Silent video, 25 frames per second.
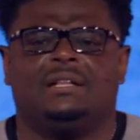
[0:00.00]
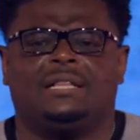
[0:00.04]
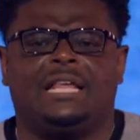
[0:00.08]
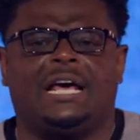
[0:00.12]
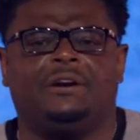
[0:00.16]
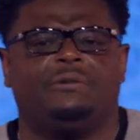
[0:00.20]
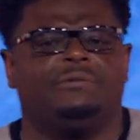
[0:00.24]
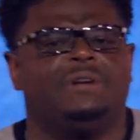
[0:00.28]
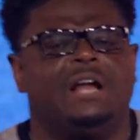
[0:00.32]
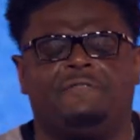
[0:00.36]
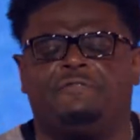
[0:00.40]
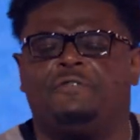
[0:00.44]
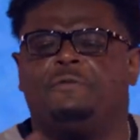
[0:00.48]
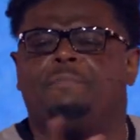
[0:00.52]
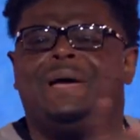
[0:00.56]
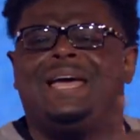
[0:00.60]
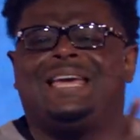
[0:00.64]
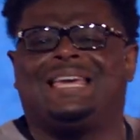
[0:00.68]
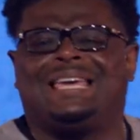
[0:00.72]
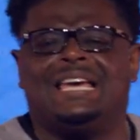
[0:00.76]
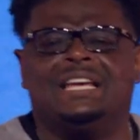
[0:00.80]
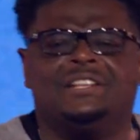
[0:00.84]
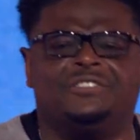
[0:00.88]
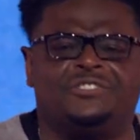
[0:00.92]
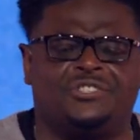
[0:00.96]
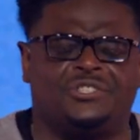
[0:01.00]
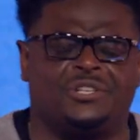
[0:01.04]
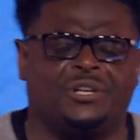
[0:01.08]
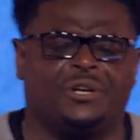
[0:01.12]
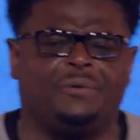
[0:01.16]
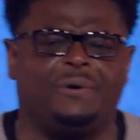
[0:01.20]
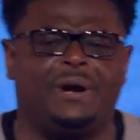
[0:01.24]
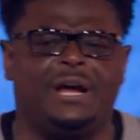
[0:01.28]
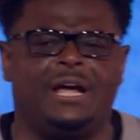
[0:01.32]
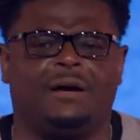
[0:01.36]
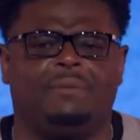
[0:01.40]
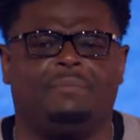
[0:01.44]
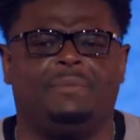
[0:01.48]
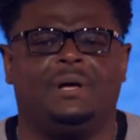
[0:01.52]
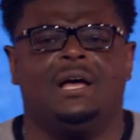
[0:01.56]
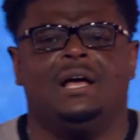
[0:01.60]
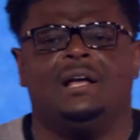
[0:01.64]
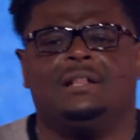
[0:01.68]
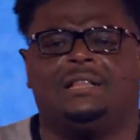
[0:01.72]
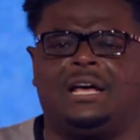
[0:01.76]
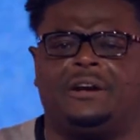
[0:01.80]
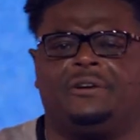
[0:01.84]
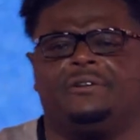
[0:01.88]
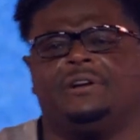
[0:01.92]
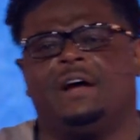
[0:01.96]
that'll never make Instagram,
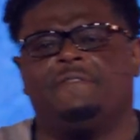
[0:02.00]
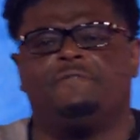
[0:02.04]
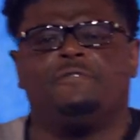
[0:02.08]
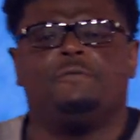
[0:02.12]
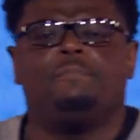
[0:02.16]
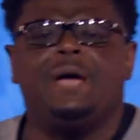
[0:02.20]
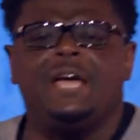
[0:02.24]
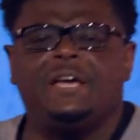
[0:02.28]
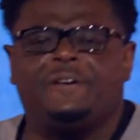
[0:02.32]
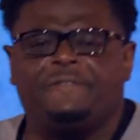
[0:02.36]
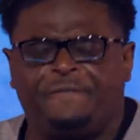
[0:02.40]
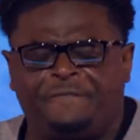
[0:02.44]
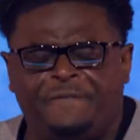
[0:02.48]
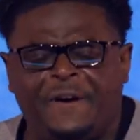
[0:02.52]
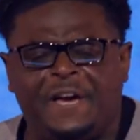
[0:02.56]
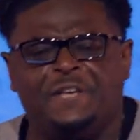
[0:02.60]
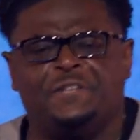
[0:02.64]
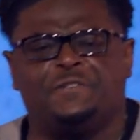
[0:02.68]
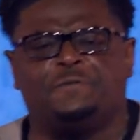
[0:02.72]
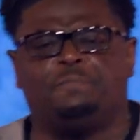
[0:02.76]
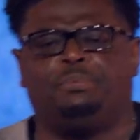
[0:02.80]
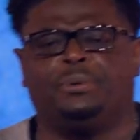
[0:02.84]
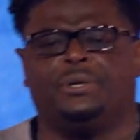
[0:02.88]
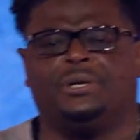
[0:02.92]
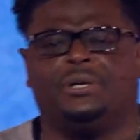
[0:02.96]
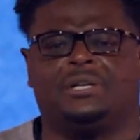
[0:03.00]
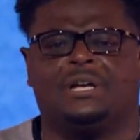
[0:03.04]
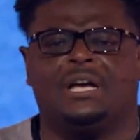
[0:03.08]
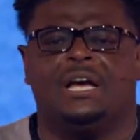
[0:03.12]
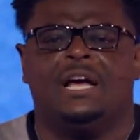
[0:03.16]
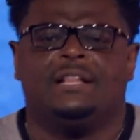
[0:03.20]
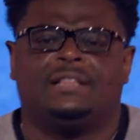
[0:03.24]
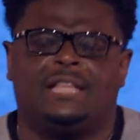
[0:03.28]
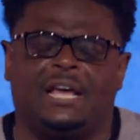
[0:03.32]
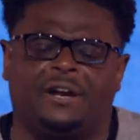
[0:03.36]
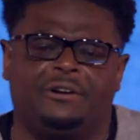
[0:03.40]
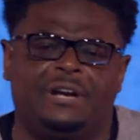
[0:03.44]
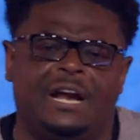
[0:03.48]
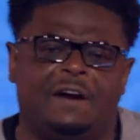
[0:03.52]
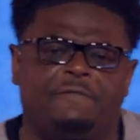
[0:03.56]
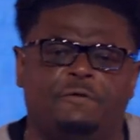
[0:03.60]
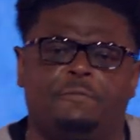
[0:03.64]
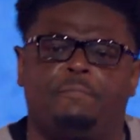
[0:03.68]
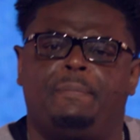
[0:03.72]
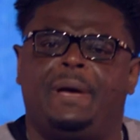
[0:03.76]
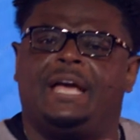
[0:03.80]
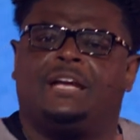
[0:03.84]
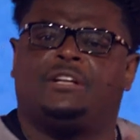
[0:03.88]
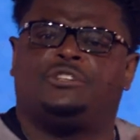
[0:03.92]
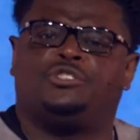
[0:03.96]
that'll never make Facebook, that'll never
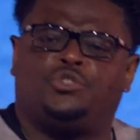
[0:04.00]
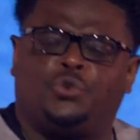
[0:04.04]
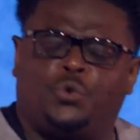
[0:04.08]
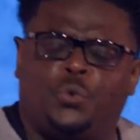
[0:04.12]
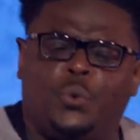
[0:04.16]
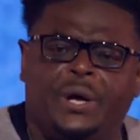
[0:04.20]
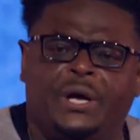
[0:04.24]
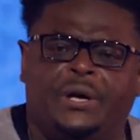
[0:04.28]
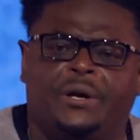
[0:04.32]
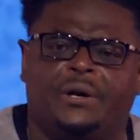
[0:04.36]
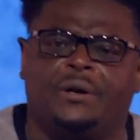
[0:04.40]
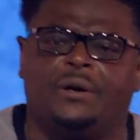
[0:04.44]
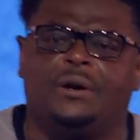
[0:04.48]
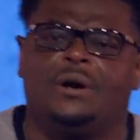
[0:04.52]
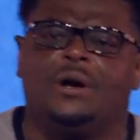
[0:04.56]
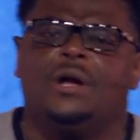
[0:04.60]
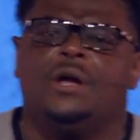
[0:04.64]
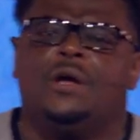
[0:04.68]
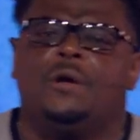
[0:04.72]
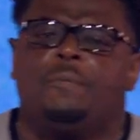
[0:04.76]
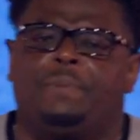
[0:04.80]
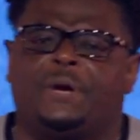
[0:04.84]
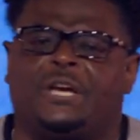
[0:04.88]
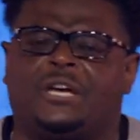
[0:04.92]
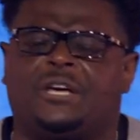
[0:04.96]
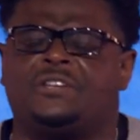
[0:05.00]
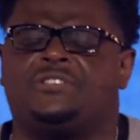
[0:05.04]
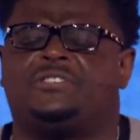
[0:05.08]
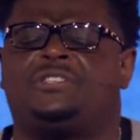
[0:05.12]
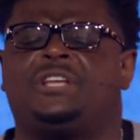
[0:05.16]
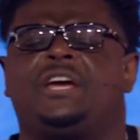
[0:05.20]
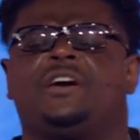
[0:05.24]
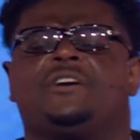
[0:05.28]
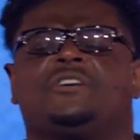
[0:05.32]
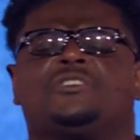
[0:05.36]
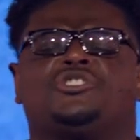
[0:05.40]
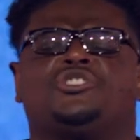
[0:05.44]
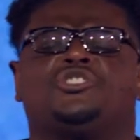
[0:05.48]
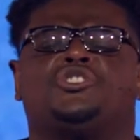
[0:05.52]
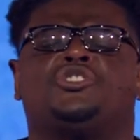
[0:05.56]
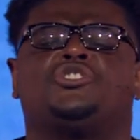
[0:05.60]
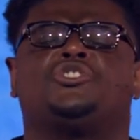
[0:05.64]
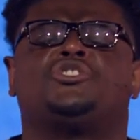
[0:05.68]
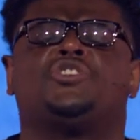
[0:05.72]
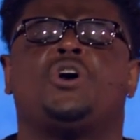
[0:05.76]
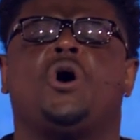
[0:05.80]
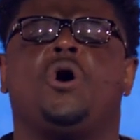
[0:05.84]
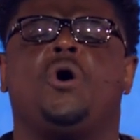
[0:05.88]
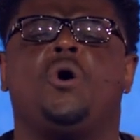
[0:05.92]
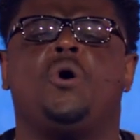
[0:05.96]
make Twitter, because they are
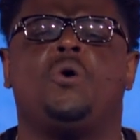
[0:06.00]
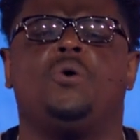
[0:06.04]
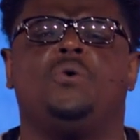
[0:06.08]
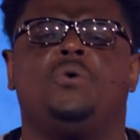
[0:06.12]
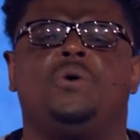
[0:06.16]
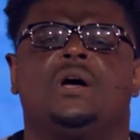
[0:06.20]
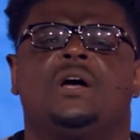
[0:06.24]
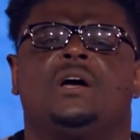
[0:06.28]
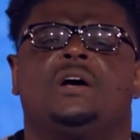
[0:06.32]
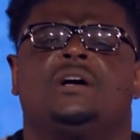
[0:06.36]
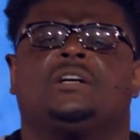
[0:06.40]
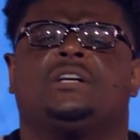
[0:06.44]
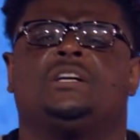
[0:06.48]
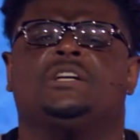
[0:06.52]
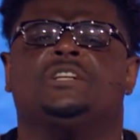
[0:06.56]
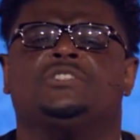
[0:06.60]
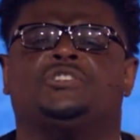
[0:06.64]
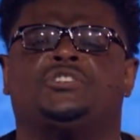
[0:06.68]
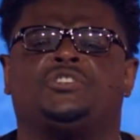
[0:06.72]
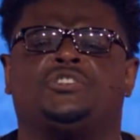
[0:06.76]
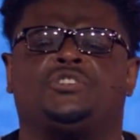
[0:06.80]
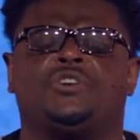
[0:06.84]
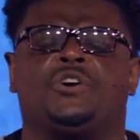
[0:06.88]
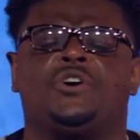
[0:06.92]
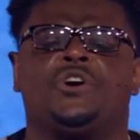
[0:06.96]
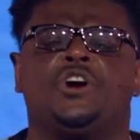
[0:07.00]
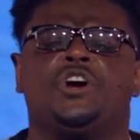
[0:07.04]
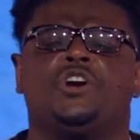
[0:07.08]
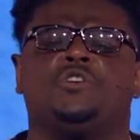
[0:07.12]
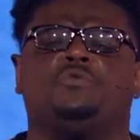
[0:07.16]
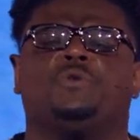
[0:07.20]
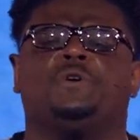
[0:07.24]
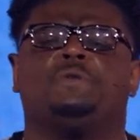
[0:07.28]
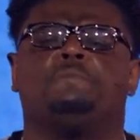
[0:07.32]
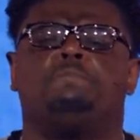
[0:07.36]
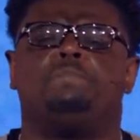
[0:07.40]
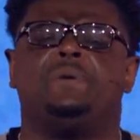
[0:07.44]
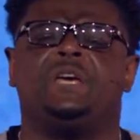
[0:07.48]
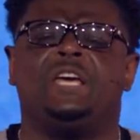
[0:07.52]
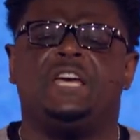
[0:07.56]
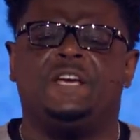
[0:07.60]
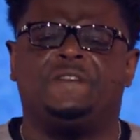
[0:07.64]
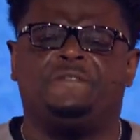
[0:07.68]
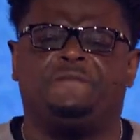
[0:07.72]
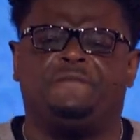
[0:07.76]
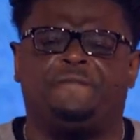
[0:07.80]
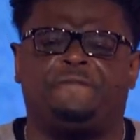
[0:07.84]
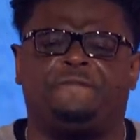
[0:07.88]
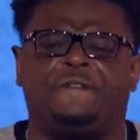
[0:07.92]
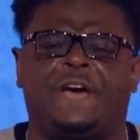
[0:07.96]
so concerned with
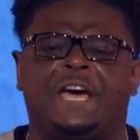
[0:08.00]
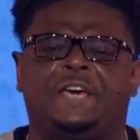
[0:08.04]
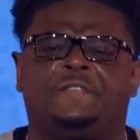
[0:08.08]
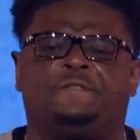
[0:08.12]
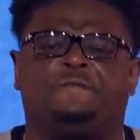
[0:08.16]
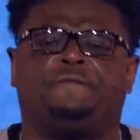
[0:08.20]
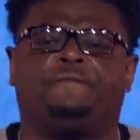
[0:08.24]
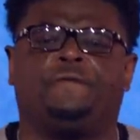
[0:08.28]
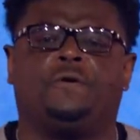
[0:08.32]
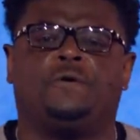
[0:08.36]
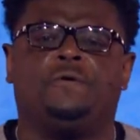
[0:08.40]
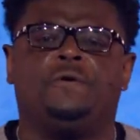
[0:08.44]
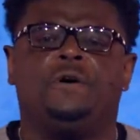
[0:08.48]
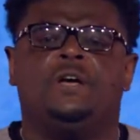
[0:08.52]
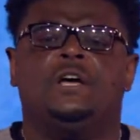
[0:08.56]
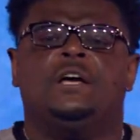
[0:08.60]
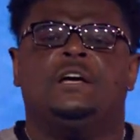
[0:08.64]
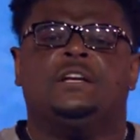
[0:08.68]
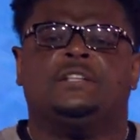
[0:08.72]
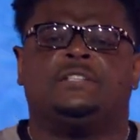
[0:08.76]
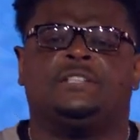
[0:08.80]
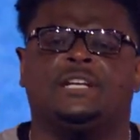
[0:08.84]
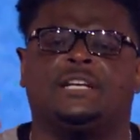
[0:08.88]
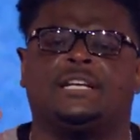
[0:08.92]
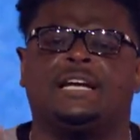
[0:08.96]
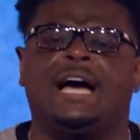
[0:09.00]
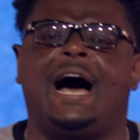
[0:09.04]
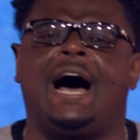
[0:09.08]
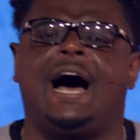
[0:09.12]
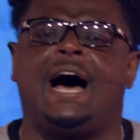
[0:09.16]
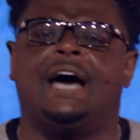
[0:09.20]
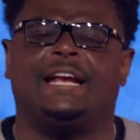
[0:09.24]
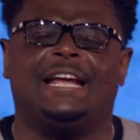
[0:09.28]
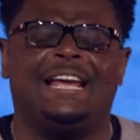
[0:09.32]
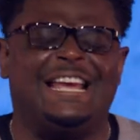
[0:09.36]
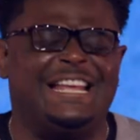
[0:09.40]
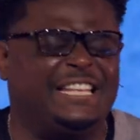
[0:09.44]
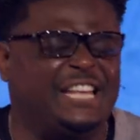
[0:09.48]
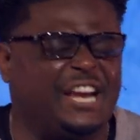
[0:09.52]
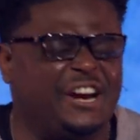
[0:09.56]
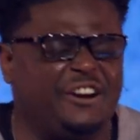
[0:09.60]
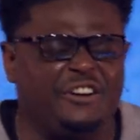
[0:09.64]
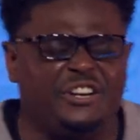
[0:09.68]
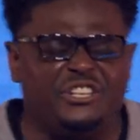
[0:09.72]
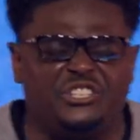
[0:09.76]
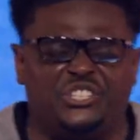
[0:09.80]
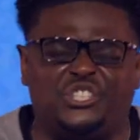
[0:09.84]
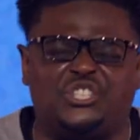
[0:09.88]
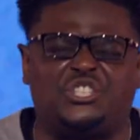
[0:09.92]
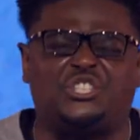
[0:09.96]
being faithful to God. And there
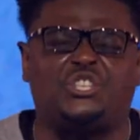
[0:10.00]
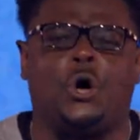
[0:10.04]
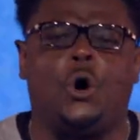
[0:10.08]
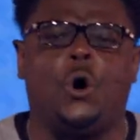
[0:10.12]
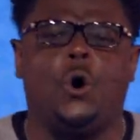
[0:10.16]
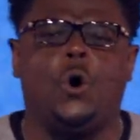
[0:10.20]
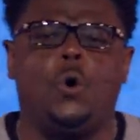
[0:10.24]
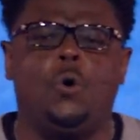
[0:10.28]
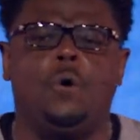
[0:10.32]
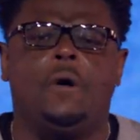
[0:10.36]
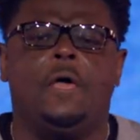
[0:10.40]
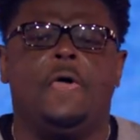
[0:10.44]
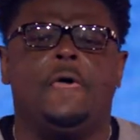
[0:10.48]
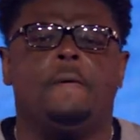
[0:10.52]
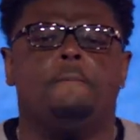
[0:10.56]
is so